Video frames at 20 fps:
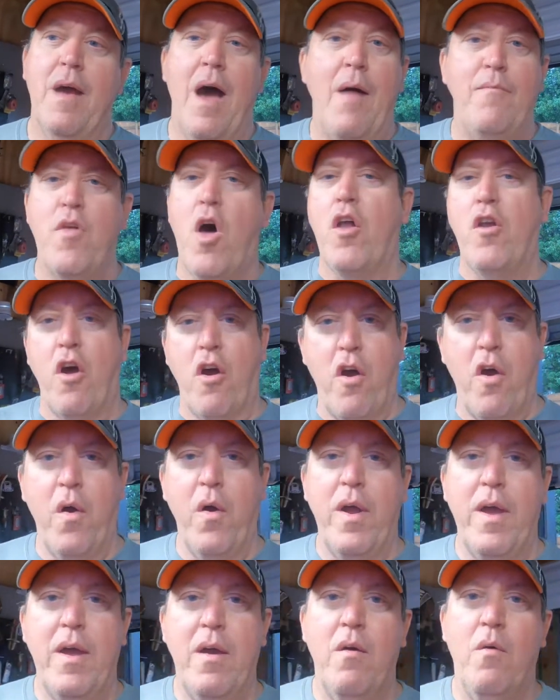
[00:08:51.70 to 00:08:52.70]
I'm not in a
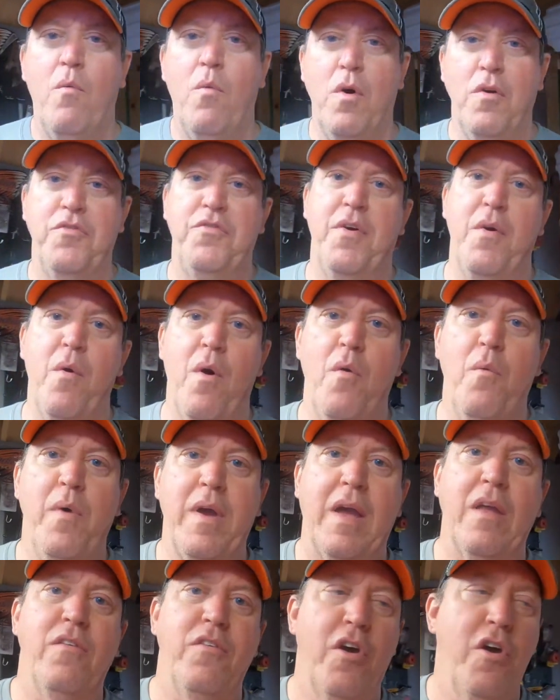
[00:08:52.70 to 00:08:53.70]
hurry. We'll see what
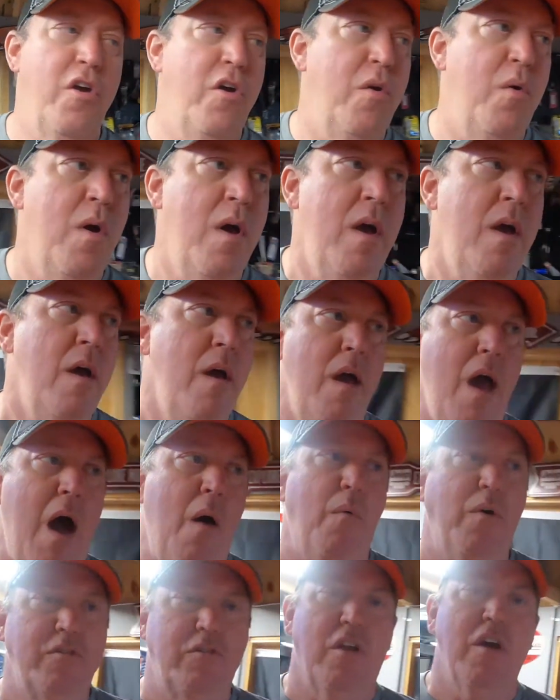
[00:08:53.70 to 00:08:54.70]
we can do. I
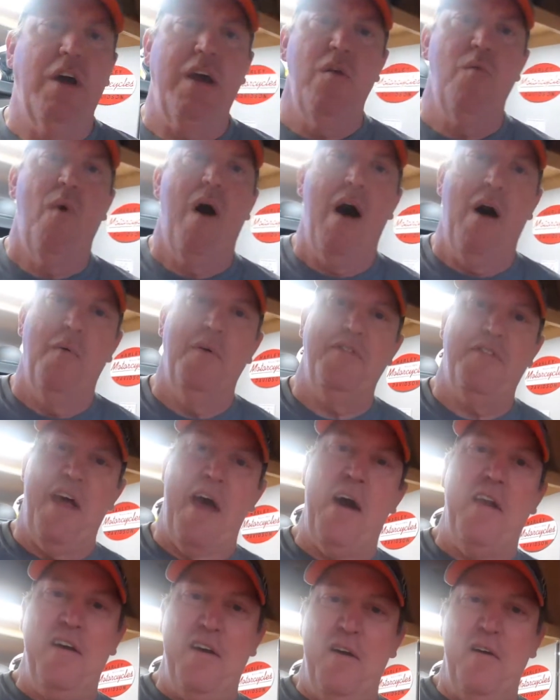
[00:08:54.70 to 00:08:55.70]
was looking while I was
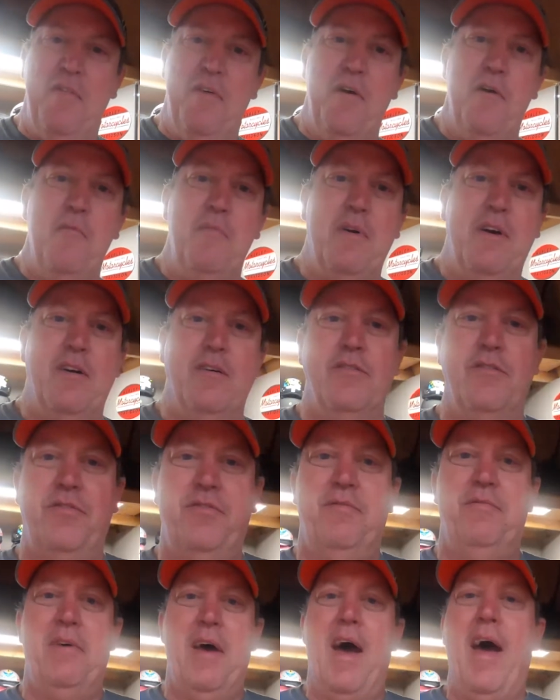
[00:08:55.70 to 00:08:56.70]
down here though,
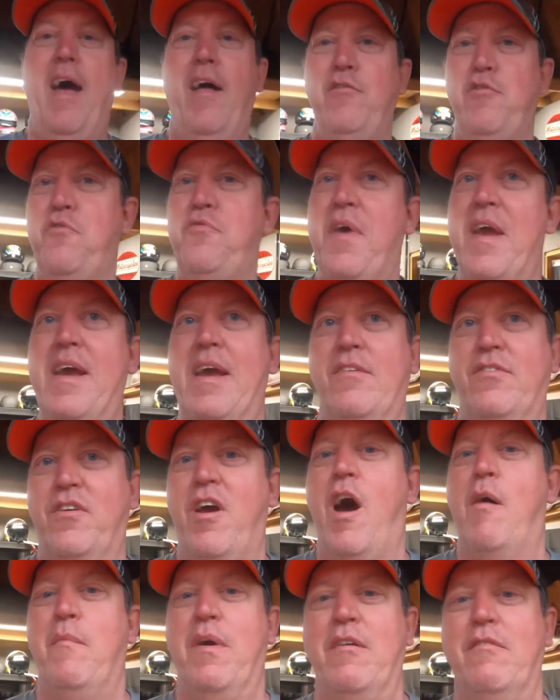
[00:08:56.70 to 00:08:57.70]
because I do think it's
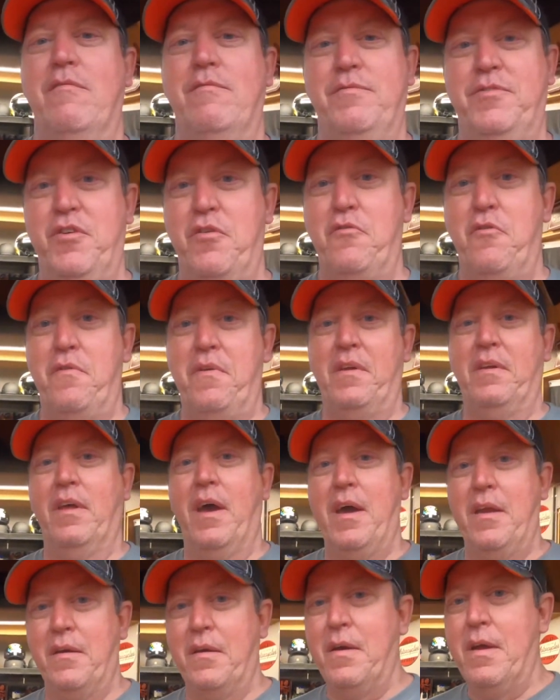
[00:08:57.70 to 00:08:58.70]
coming sooner than
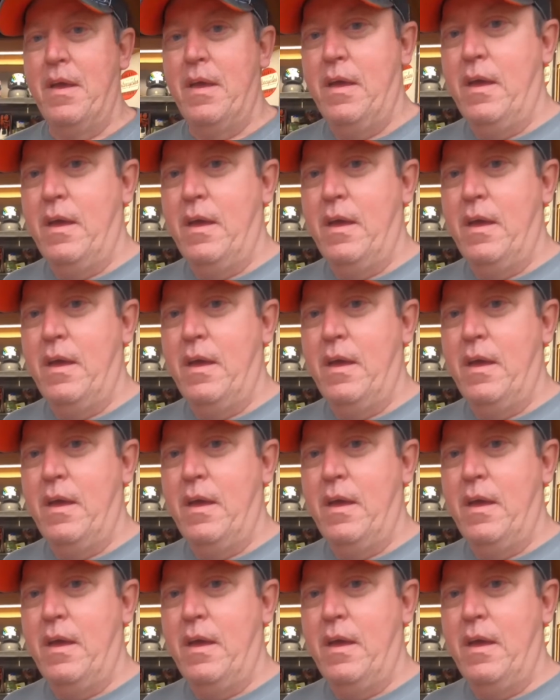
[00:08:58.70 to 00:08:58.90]
later.